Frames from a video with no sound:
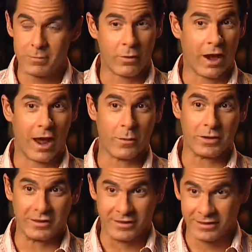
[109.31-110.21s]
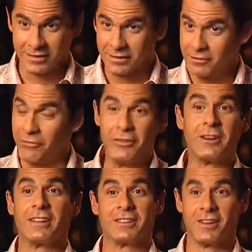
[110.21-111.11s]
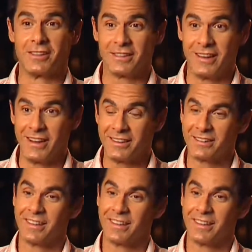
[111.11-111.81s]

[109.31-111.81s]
but I was fearless on stage.